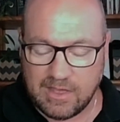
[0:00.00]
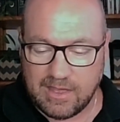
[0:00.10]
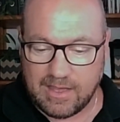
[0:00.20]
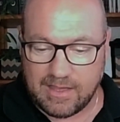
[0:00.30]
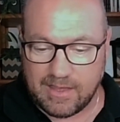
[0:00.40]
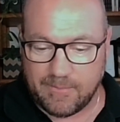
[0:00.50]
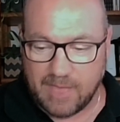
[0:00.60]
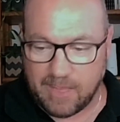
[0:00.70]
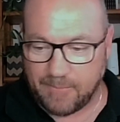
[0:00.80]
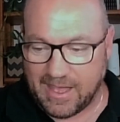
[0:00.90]

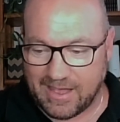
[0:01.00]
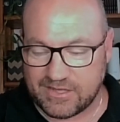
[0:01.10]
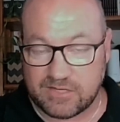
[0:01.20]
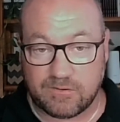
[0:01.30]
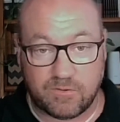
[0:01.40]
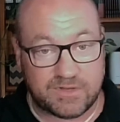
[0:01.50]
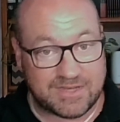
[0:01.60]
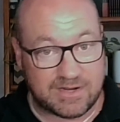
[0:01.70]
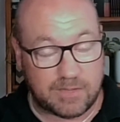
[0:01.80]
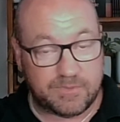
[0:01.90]
and pass through and set
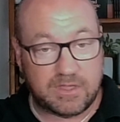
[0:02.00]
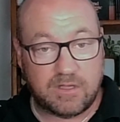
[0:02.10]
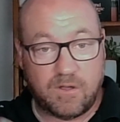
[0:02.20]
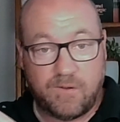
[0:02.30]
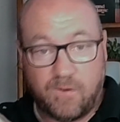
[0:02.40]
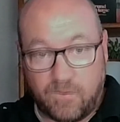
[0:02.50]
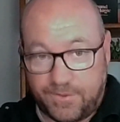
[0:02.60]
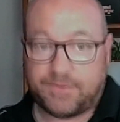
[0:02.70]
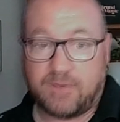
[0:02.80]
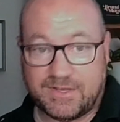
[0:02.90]
up the
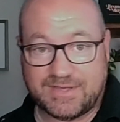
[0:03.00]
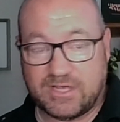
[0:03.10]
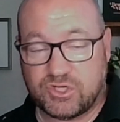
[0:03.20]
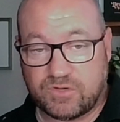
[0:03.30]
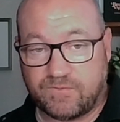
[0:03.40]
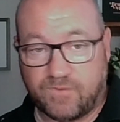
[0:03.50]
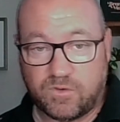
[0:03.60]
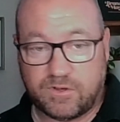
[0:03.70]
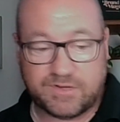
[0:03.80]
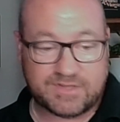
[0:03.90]
authorization for
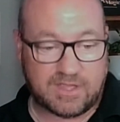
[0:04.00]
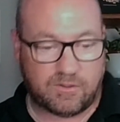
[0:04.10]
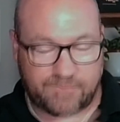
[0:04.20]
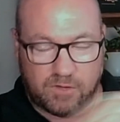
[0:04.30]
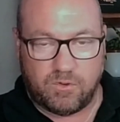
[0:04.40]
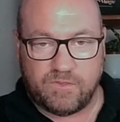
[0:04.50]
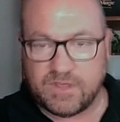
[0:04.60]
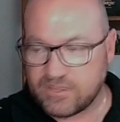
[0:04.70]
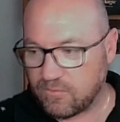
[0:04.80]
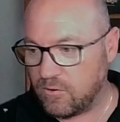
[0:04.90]
you to say if you're in this
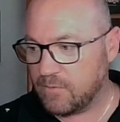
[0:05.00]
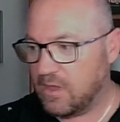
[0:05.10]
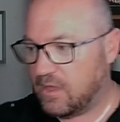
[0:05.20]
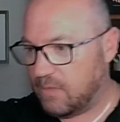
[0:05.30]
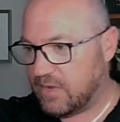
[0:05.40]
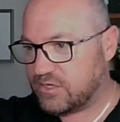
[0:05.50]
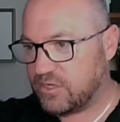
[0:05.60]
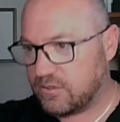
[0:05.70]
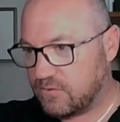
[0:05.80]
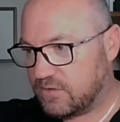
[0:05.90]
group, it means you
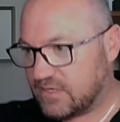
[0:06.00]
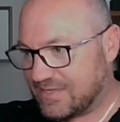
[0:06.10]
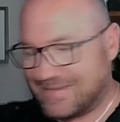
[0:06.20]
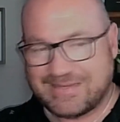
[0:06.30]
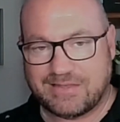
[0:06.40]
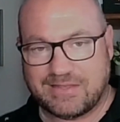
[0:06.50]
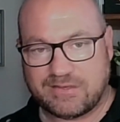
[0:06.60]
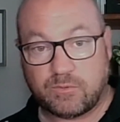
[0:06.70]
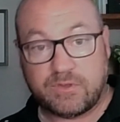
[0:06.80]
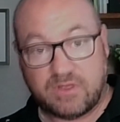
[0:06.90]
can do this, this, and this
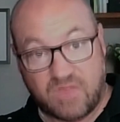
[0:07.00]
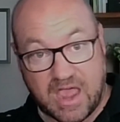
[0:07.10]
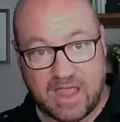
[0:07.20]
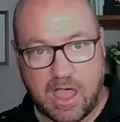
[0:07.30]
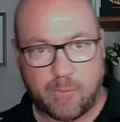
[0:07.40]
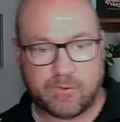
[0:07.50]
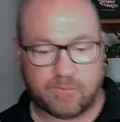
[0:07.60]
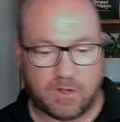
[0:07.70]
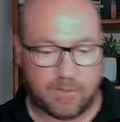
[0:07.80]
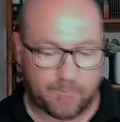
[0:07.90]
within that app,
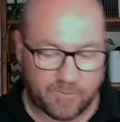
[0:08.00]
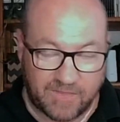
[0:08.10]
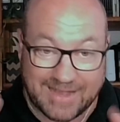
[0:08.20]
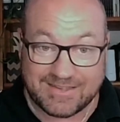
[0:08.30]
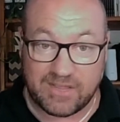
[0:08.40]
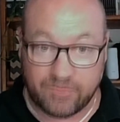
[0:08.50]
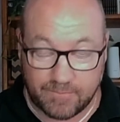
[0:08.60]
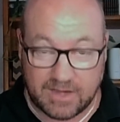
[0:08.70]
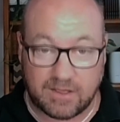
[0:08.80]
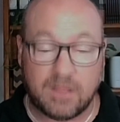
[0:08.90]
right? That's even better.